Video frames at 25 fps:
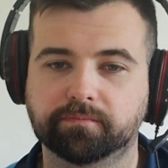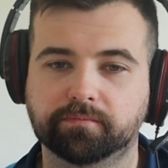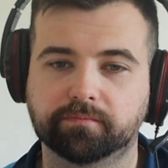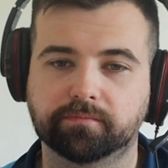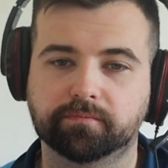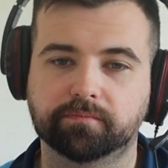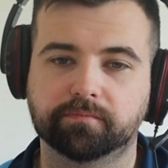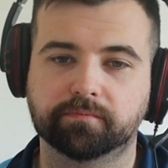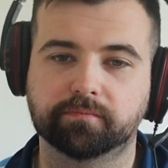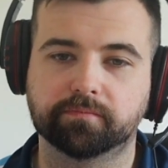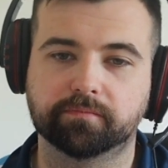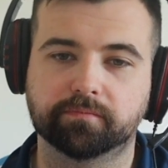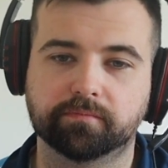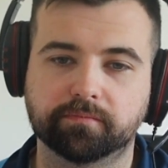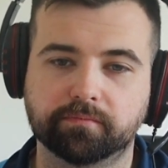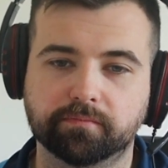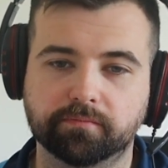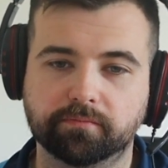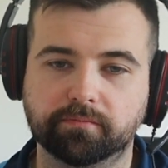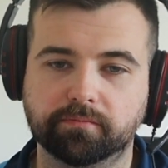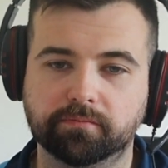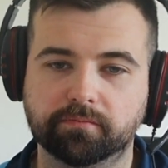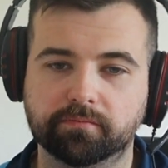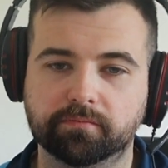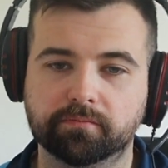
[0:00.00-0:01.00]

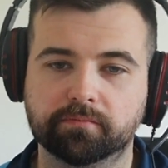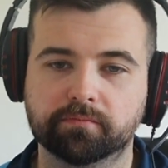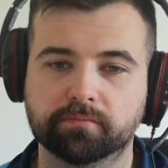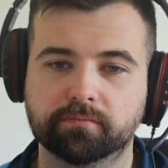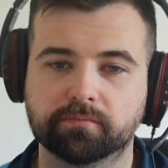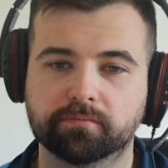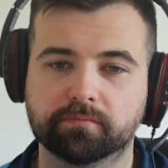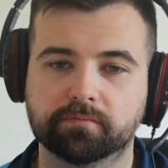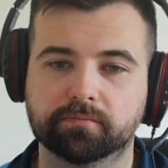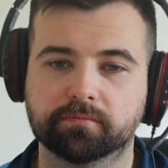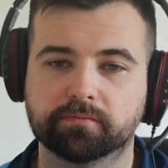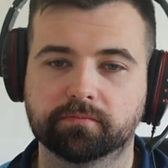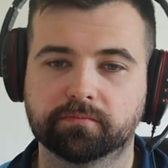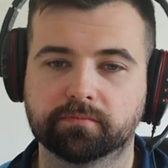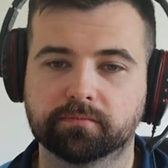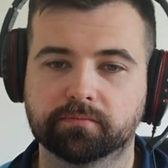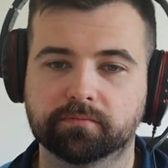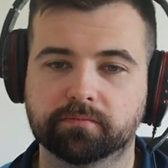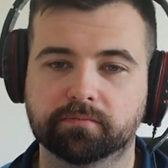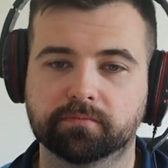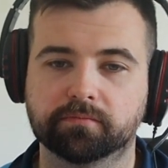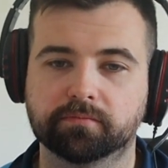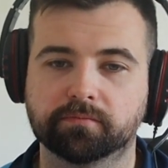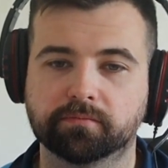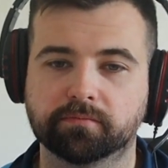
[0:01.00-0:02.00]

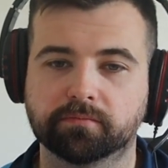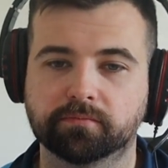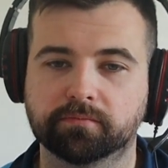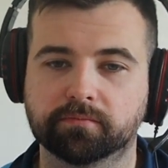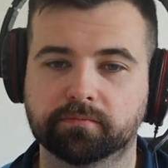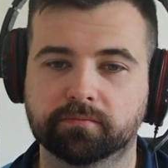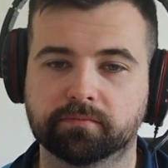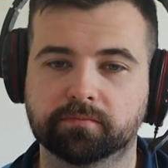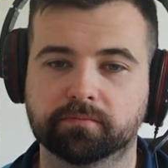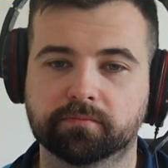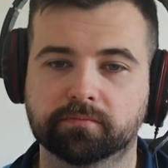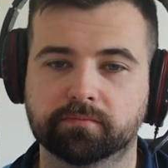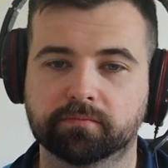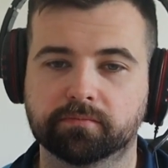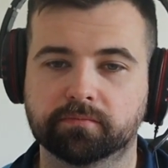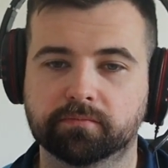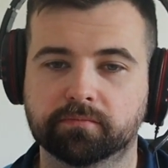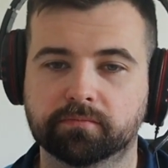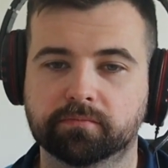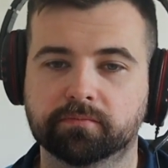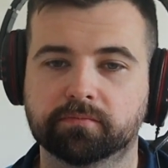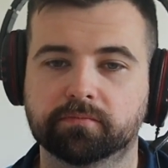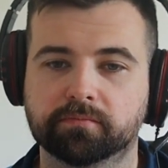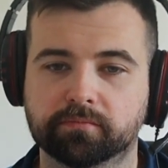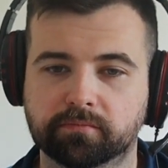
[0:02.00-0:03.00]

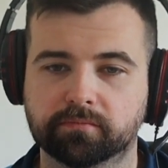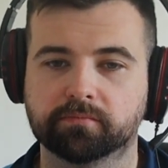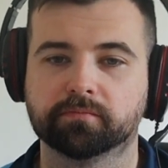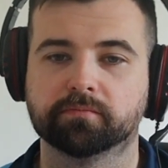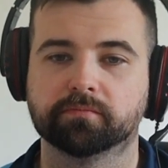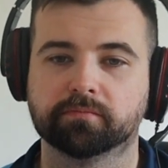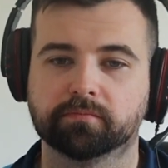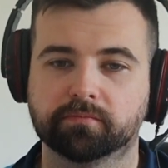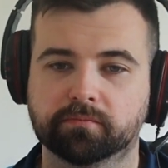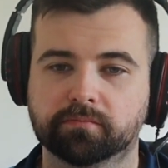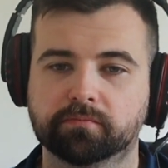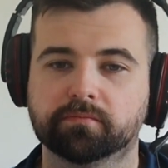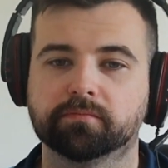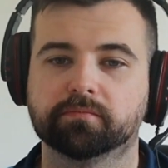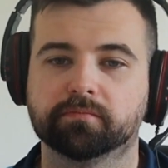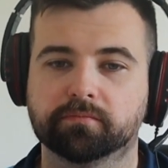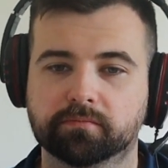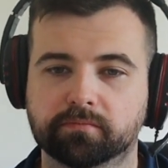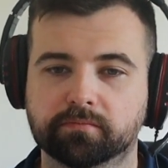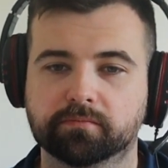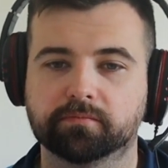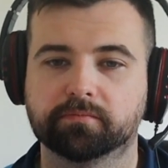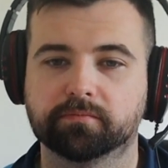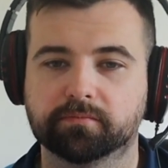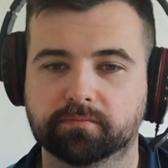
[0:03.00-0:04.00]

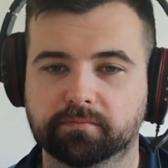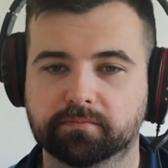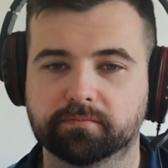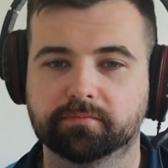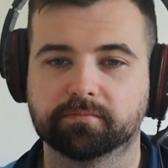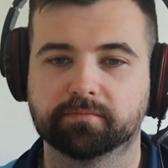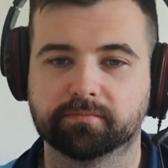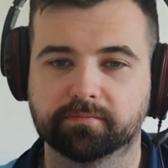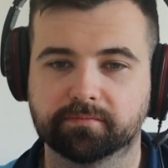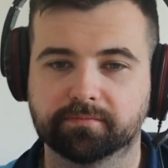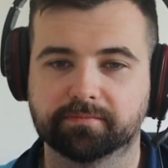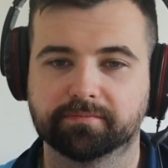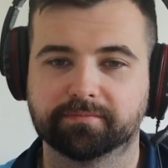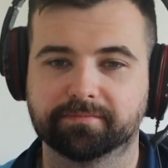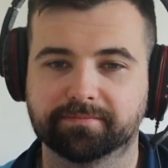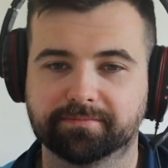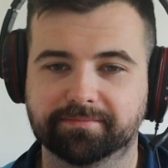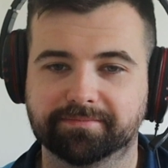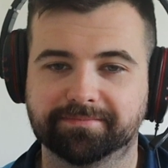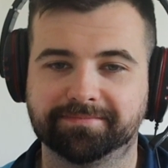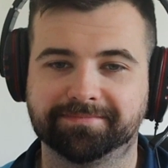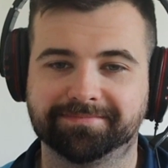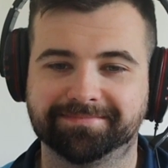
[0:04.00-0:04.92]
(silent)